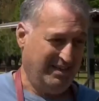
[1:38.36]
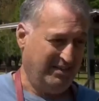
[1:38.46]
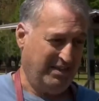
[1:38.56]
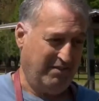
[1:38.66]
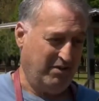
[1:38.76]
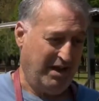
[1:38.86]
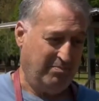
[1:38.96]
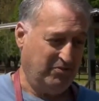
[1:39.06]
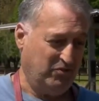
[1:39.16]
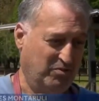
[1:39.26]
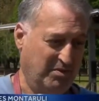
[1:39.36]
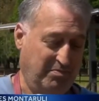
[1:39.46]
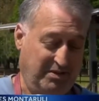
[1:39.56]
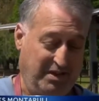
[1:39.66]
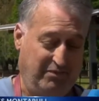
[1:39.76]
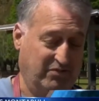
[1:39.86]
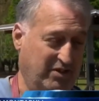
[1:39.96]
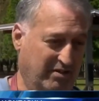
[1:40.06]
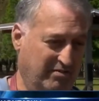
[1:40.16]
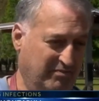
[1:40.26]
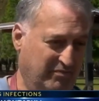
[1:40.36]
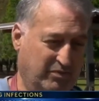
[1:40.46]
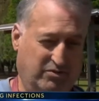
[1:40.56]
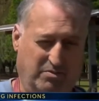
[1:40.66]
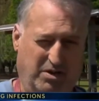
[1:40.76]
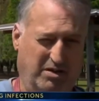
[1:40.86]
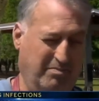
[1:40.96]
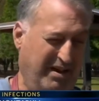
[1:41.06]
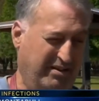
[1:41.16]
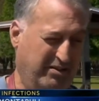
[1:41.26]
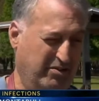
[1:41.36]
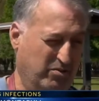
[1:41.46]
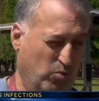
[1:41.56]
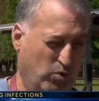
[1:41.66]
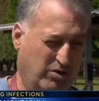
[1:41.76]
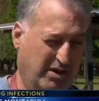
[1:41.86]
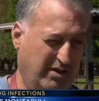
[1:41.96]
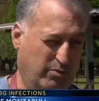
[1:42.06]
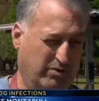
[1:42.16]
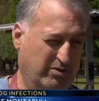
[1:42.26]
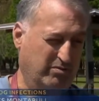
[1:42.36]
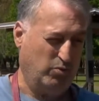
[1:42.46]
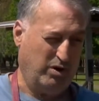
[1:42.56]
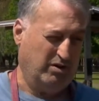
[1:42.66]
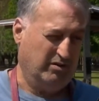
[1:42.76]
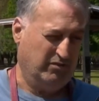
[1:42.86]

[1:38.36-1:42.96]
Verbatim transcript: If anything ever happens to him, it'd be devastating for some kind of bacteria in the water that I wasn't aware